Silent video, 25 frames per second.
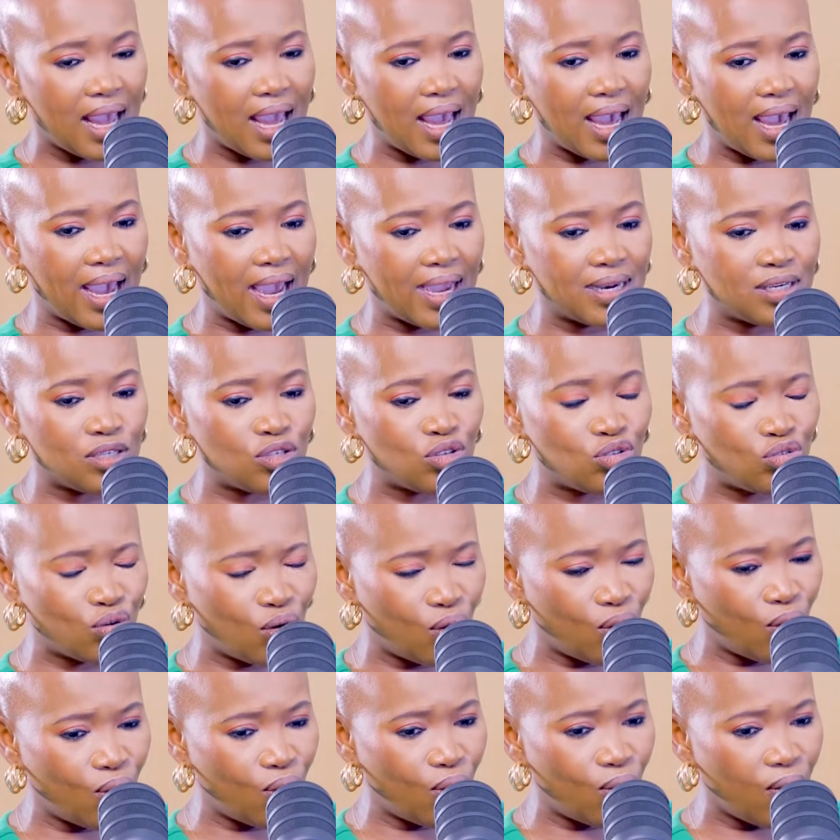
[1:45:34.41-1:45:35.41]
And
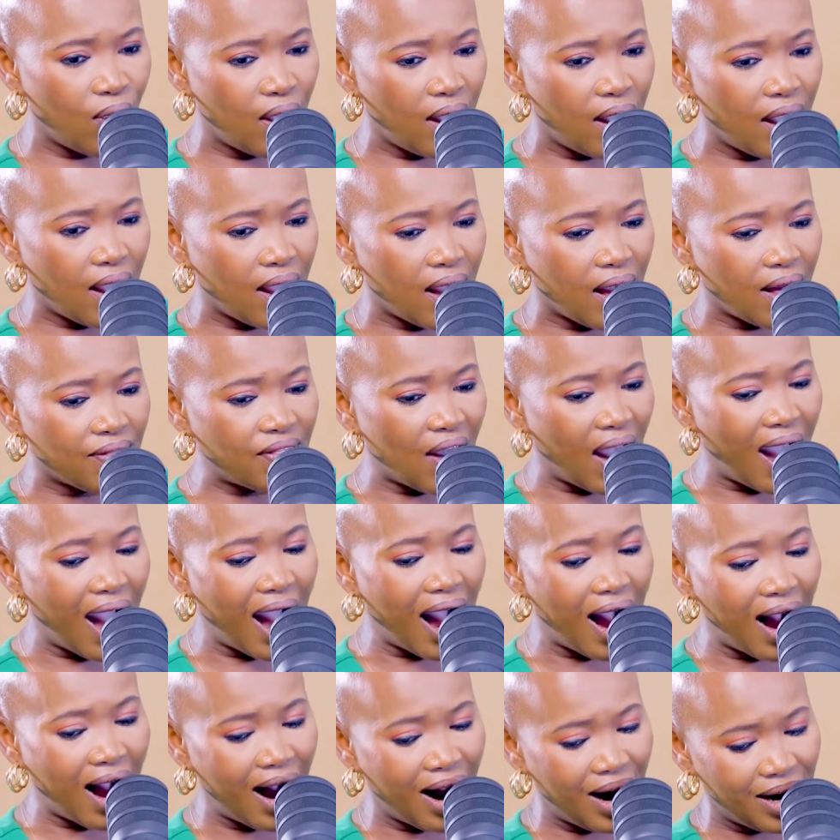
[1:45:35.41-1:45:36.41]
so the
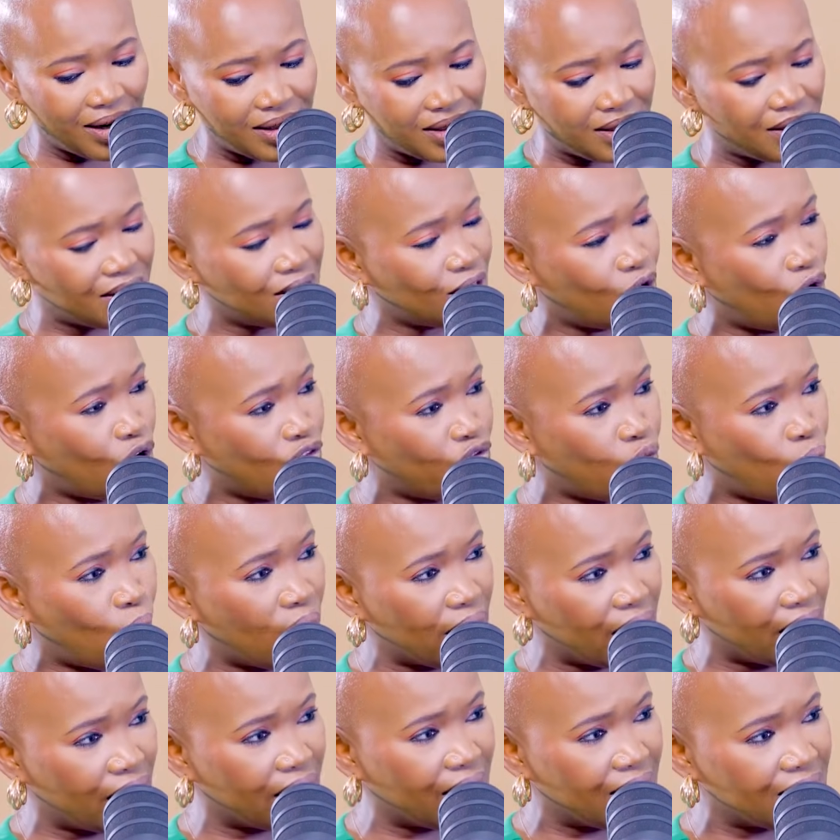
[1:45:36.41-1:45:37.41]
heart of
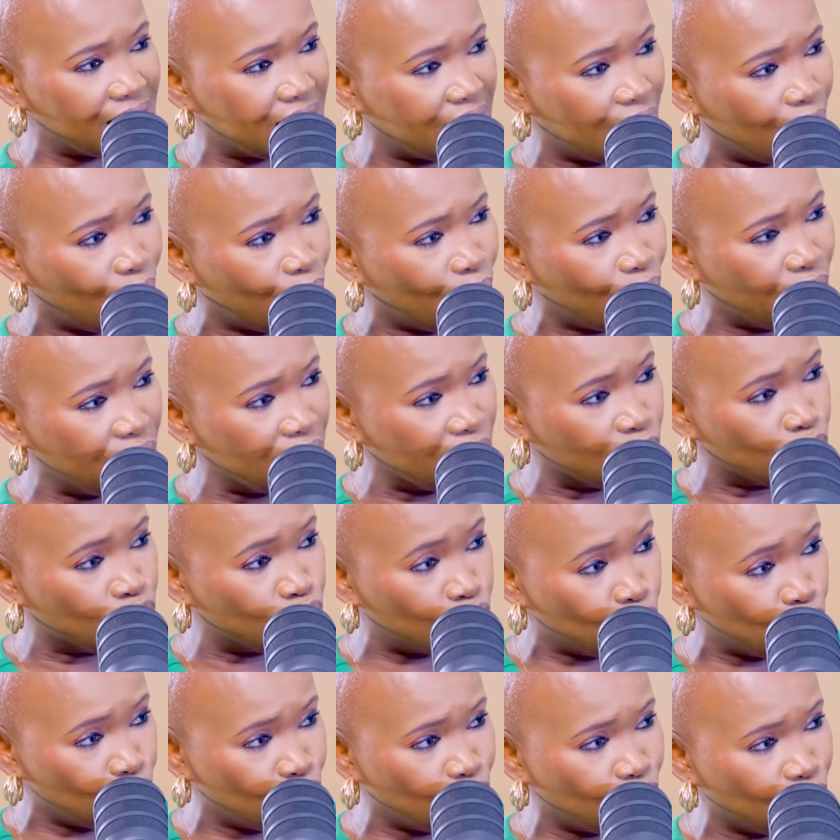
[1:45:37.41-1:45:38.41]
what it is that we
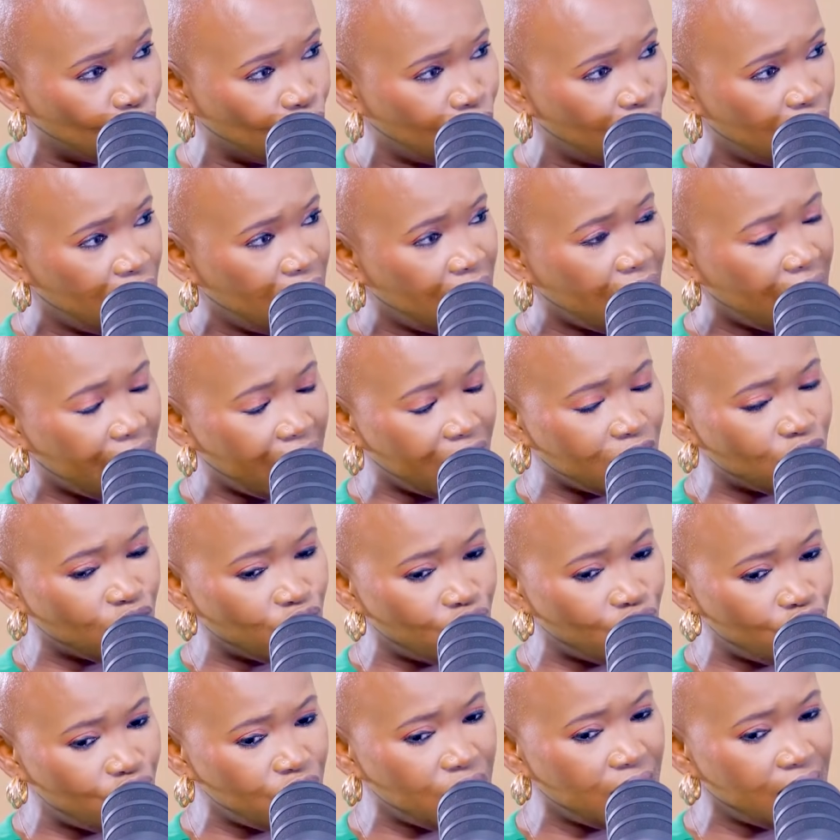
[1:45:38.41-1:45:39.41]
do is
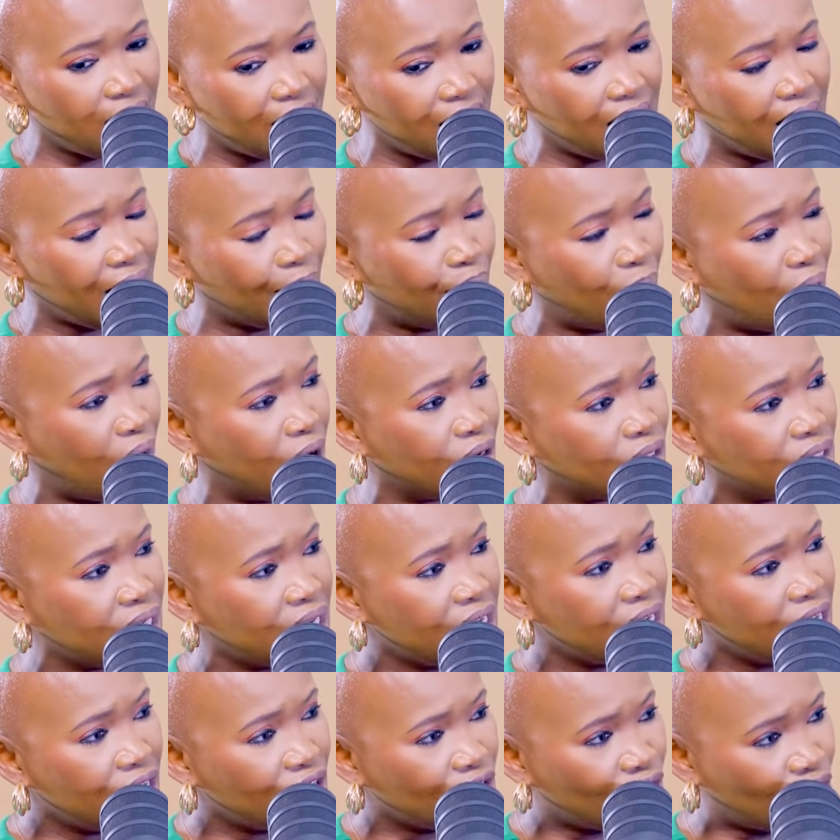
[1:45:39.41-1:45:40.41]
really about
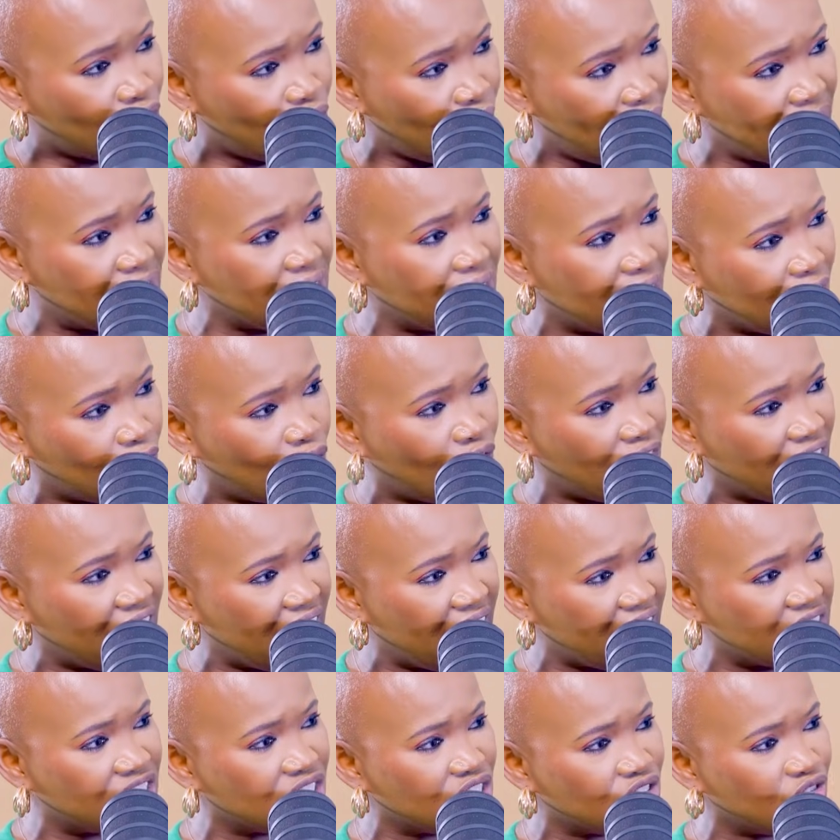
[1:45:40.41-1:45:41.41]
creating the
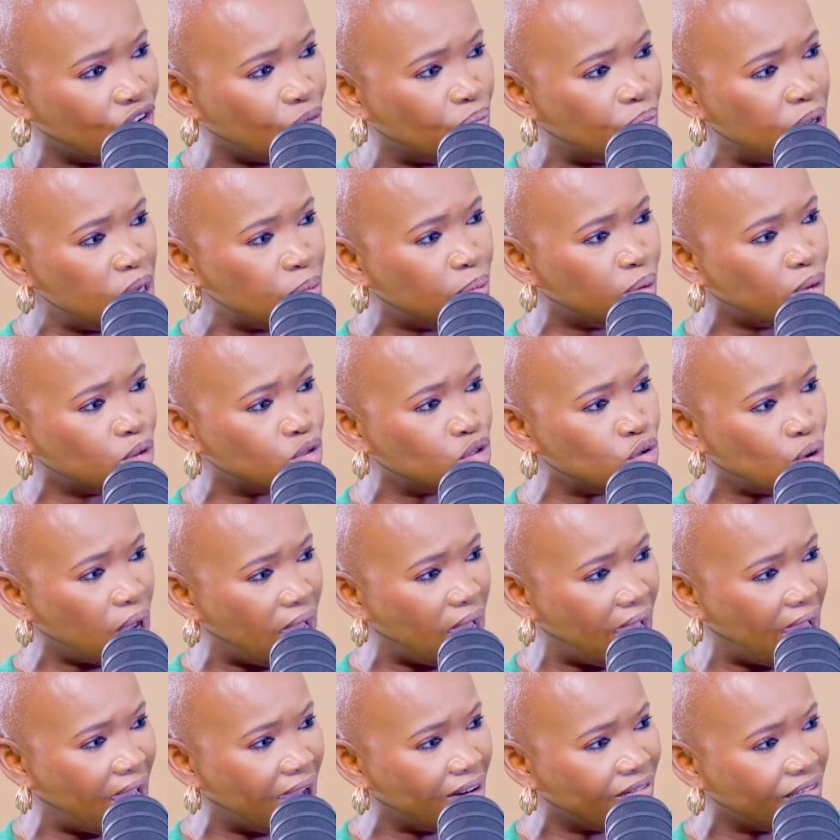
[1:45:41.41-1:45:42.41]
connections for people to
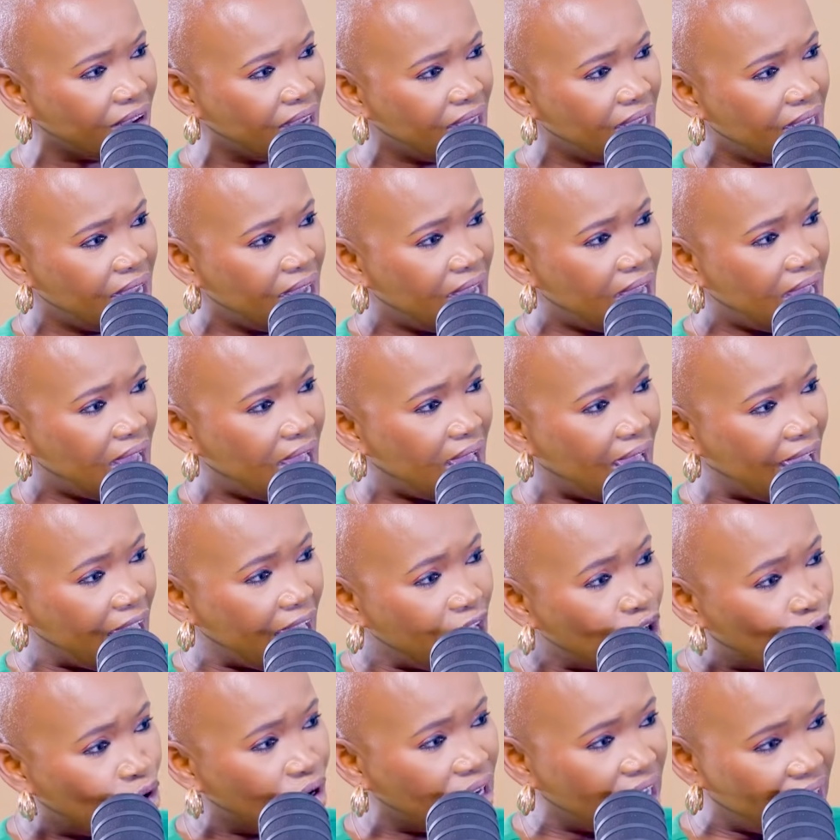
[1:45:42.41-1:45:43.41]
have
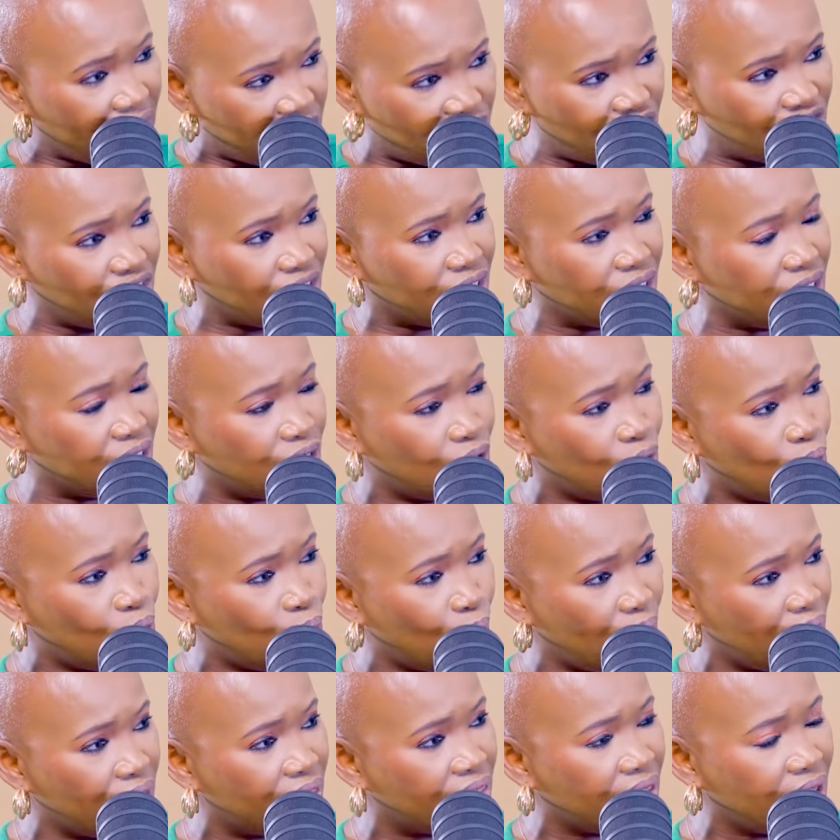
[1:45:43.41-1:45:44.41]
a connection
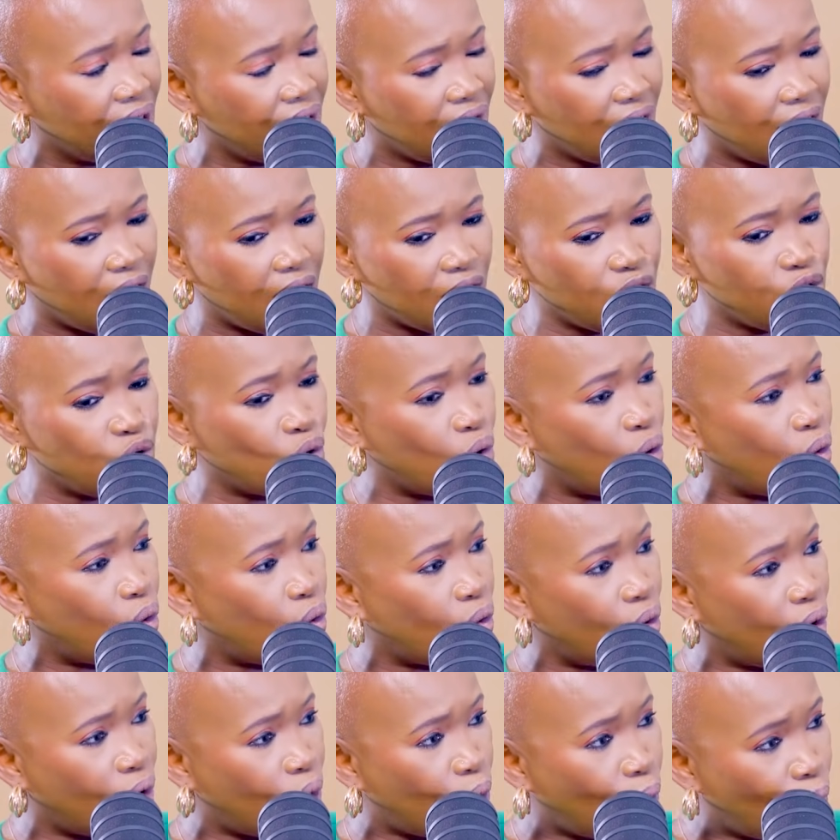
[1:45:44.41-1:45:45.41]
with
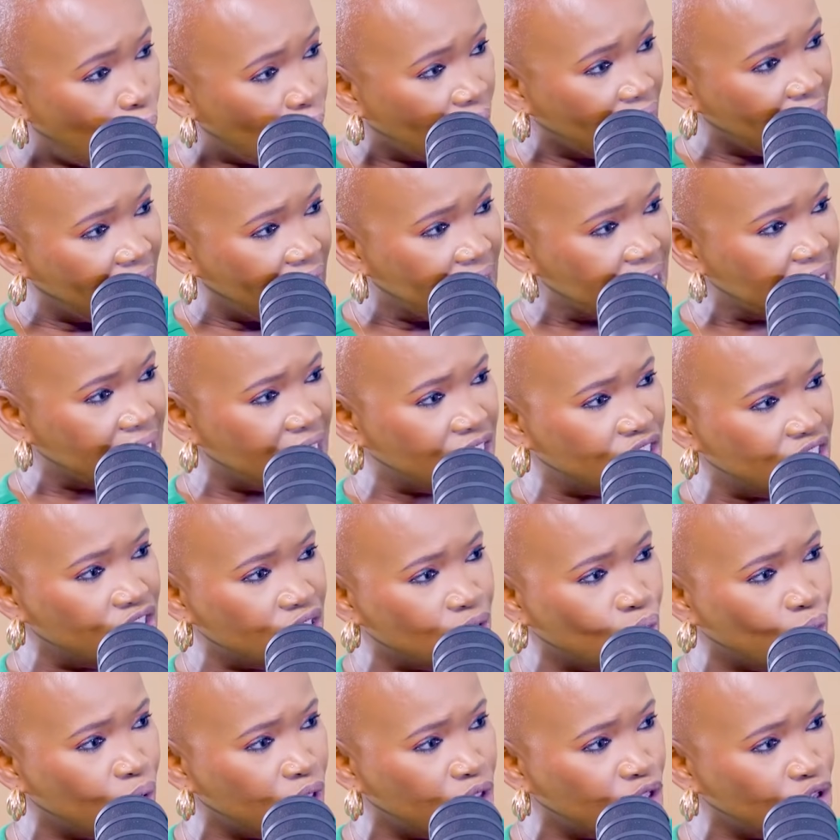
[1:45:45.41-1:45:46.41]
your
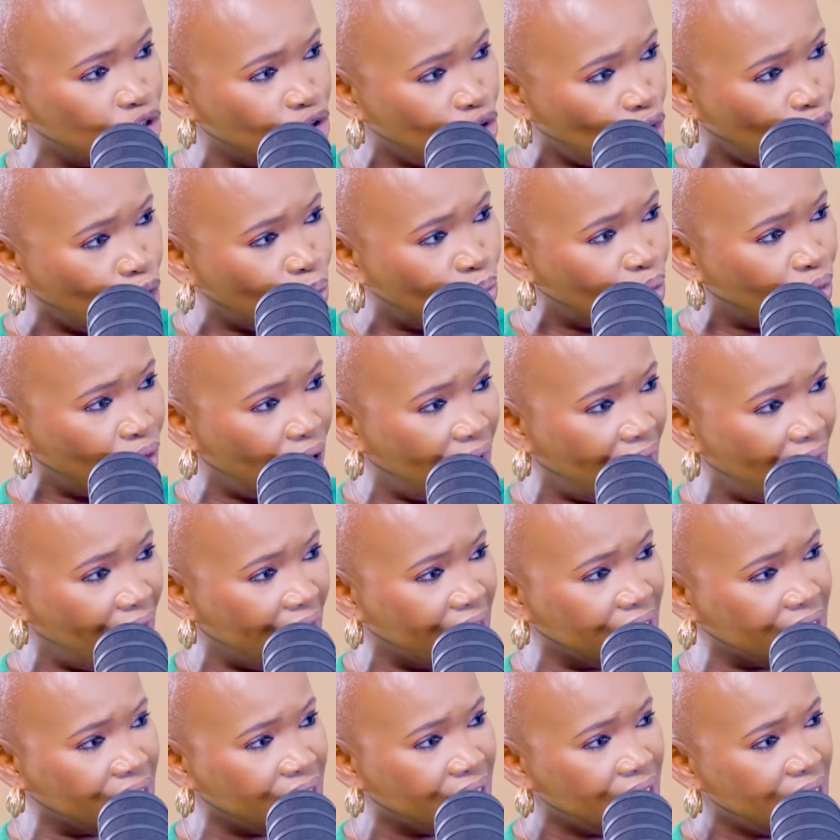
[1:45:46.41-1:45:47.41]
organization, with your
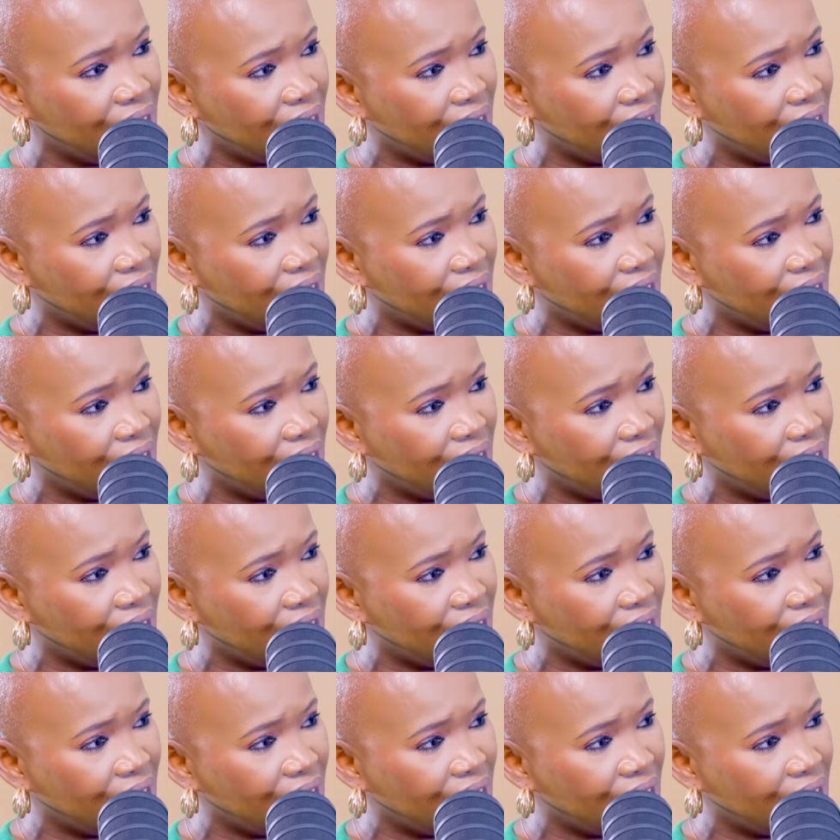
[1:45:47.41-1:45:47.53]
brand,